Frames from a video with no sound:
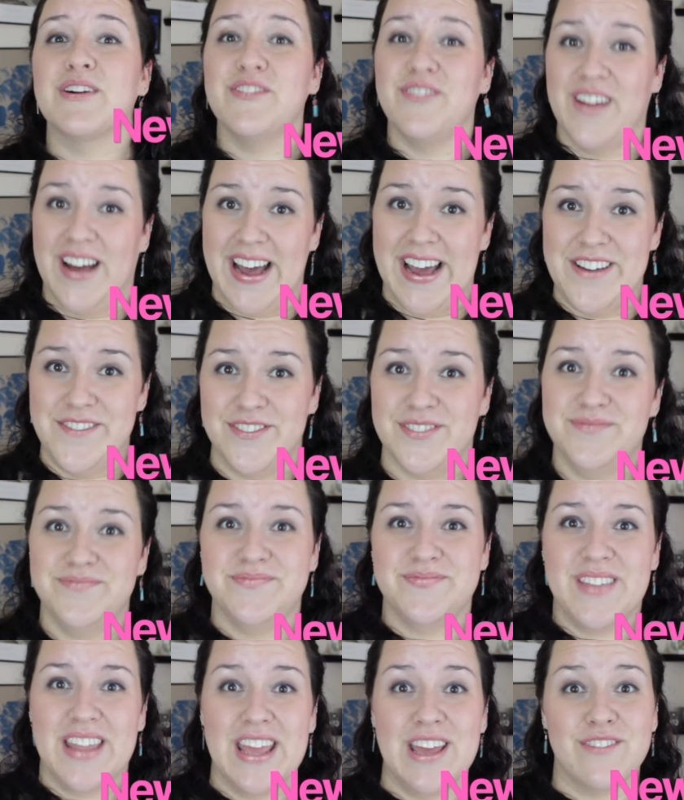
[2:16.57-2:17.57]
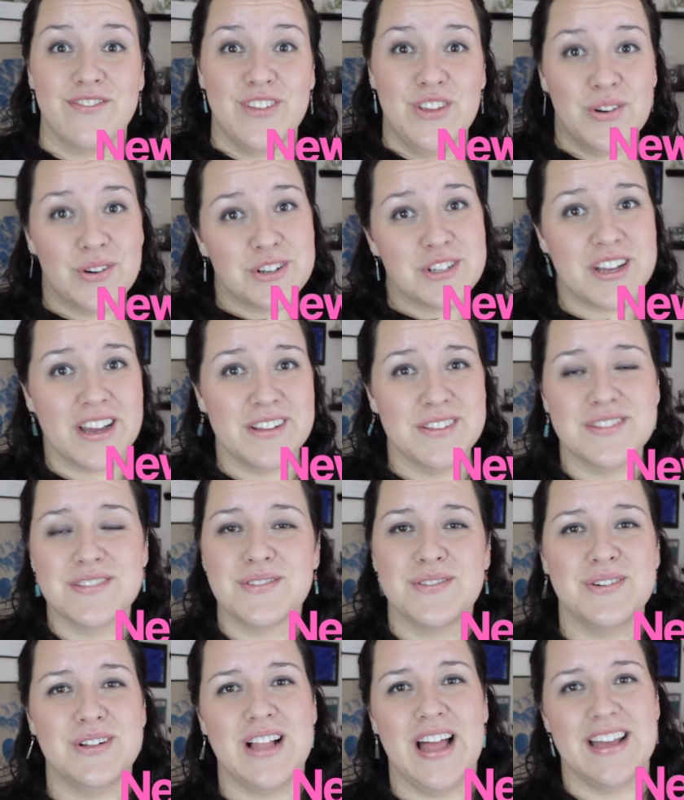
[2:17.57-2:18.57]
5, if your child's
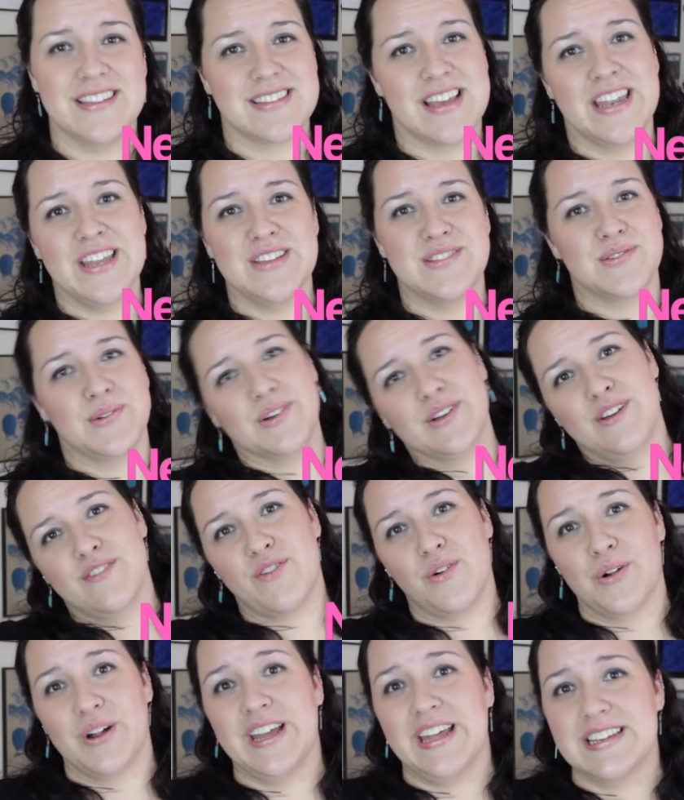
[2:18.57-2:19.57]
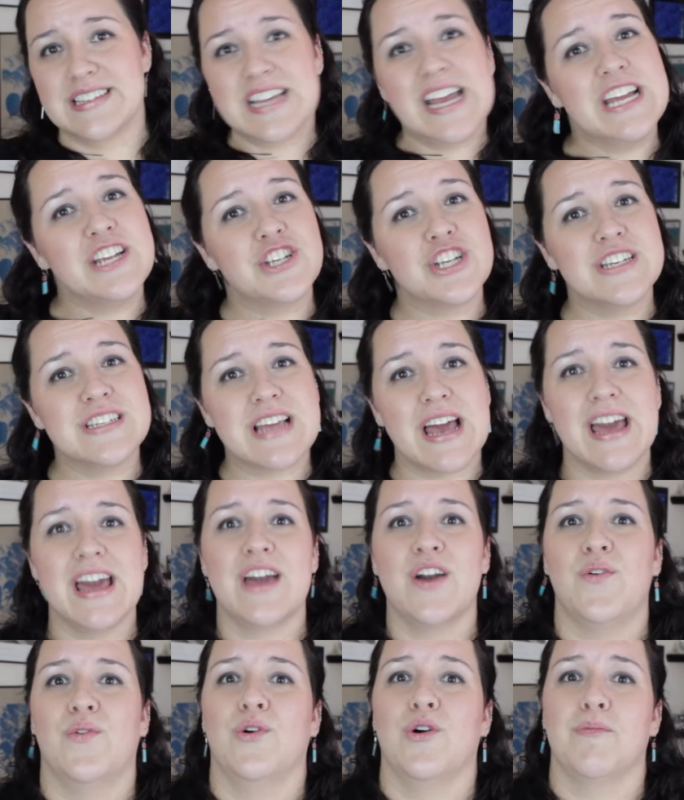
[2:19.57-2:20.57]
school has any sort of orientation
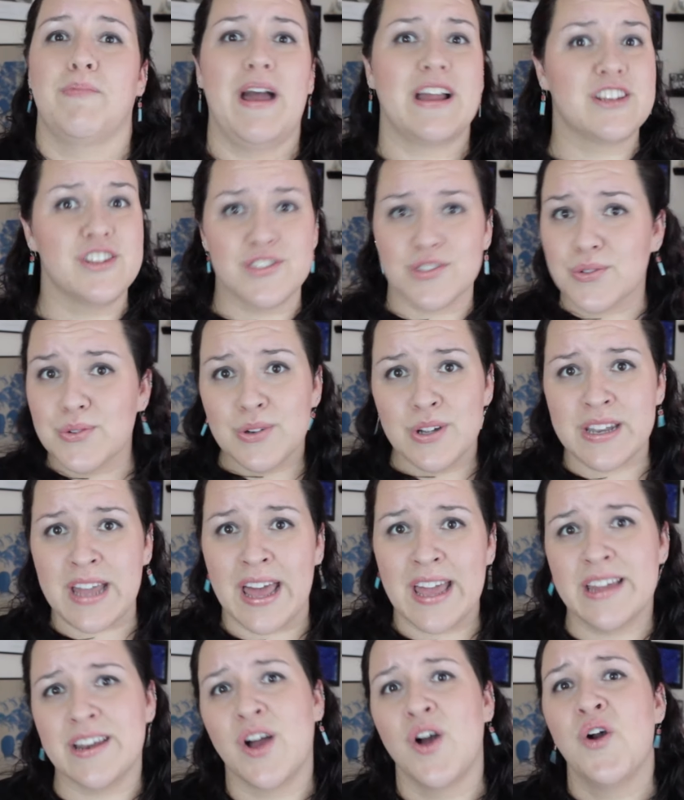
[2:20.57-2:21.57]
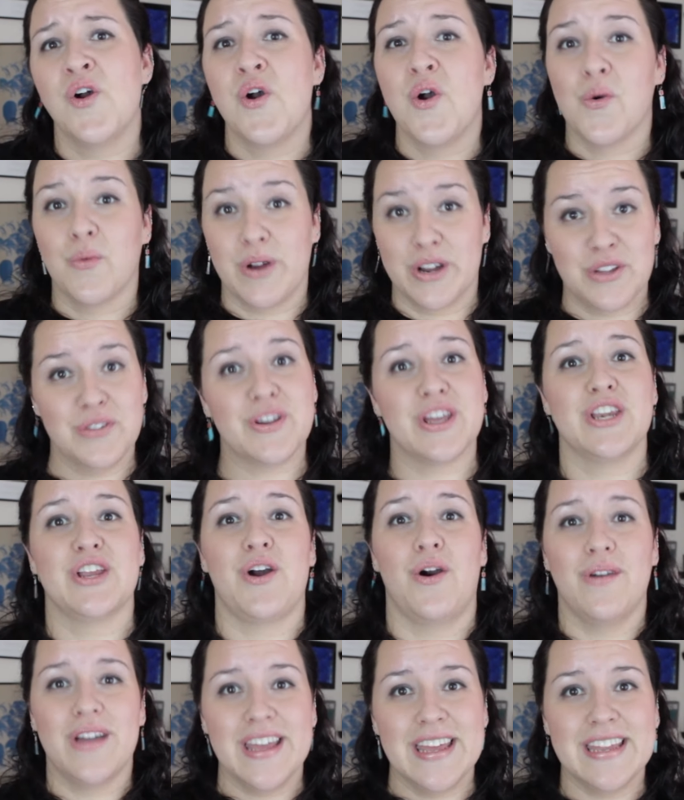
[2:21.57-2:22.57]
day or back to school night where you can
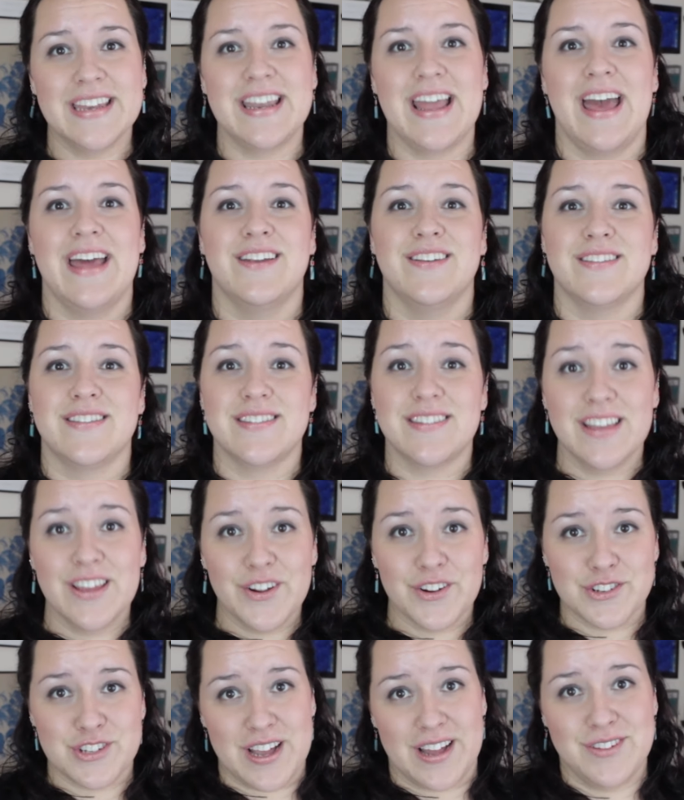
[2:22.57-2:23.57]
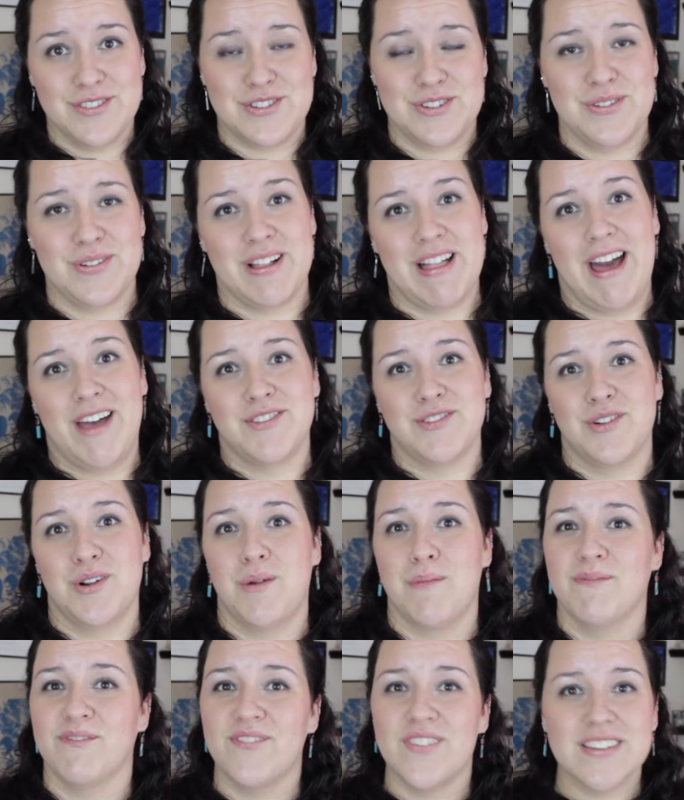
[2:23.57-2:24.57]
go in and see your child's new
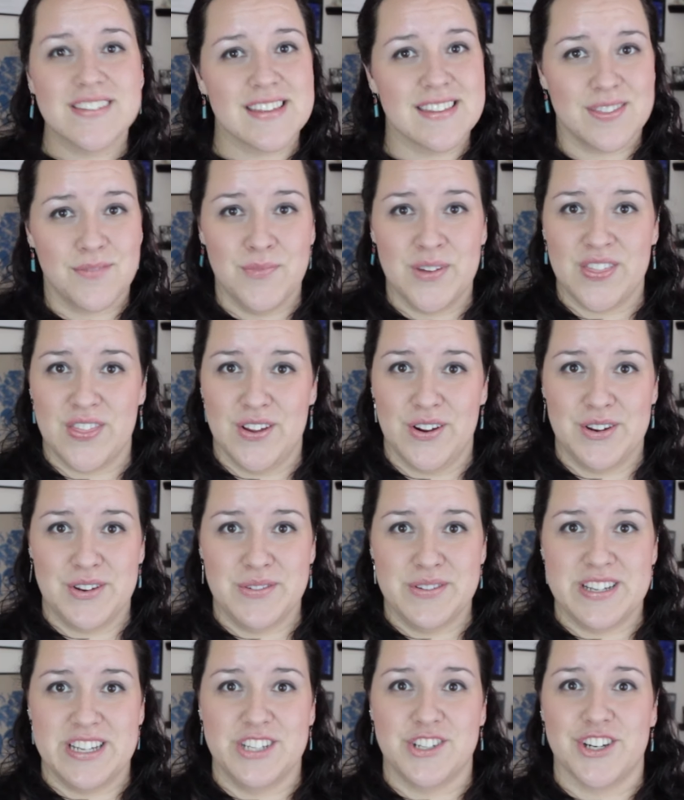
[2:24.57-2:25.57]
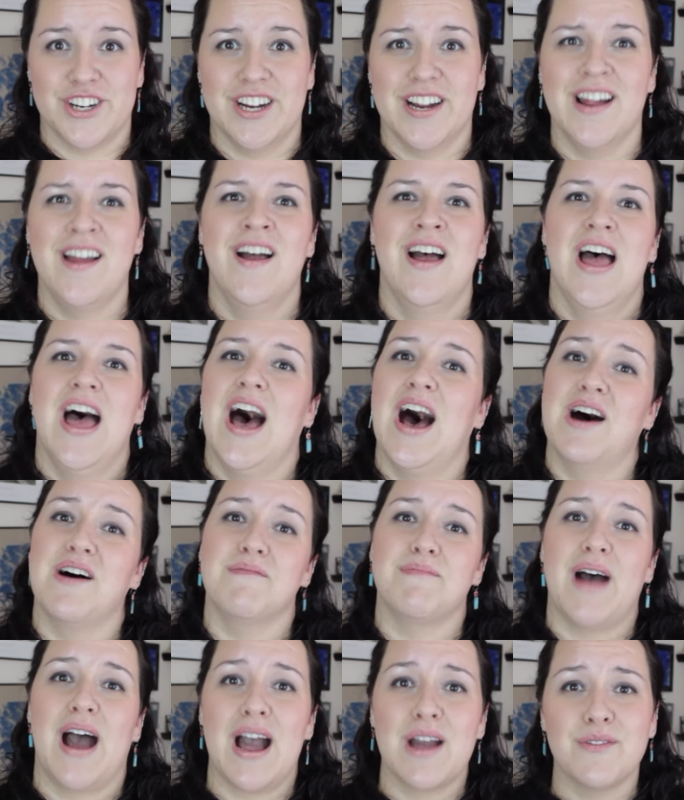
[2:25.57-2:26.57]
classroom, visit with their new teacher,
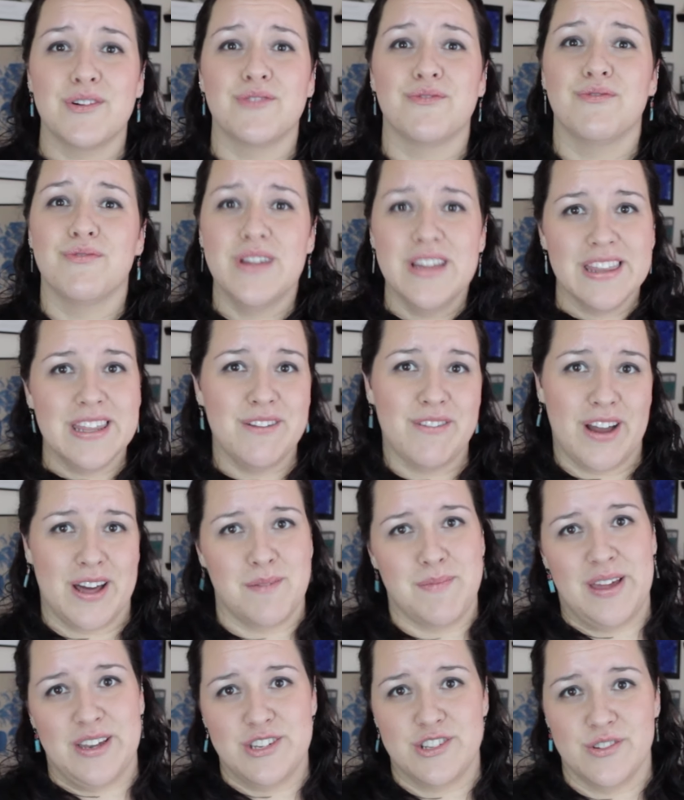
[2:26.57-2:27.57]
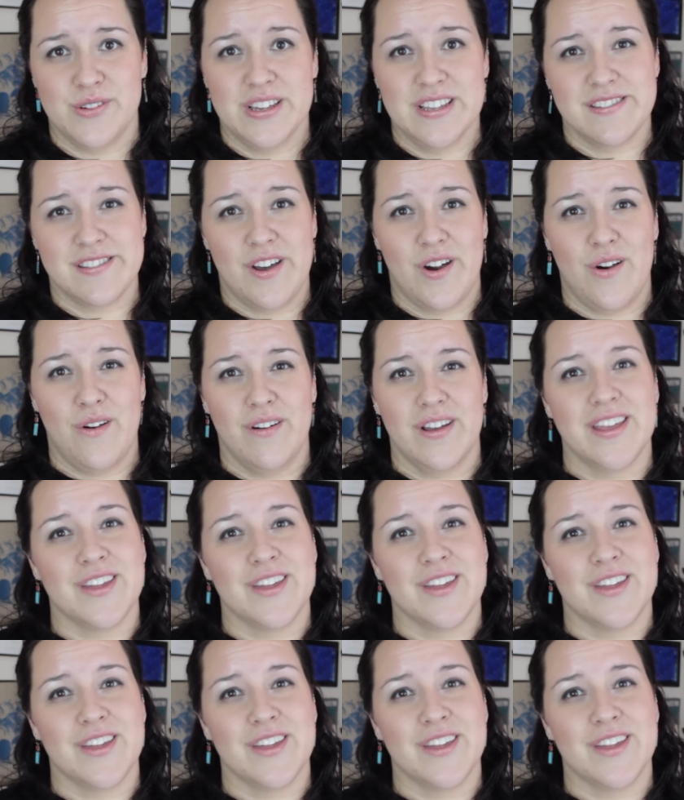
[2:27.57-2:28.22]
I would really recommend doing so.